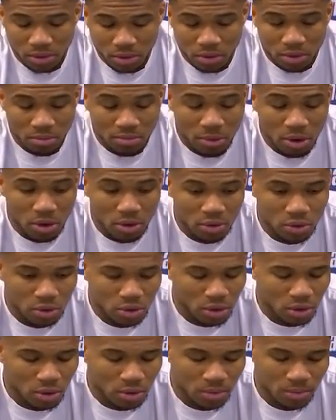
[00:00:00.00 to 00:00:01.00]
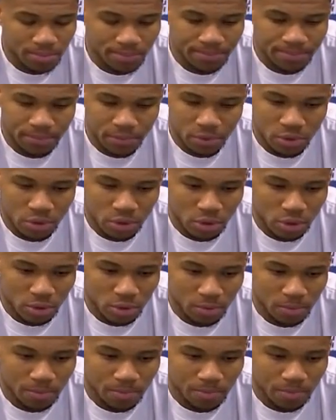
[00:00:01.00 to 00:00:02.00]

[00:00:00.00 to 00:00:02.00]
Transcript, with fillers: on the ball. So so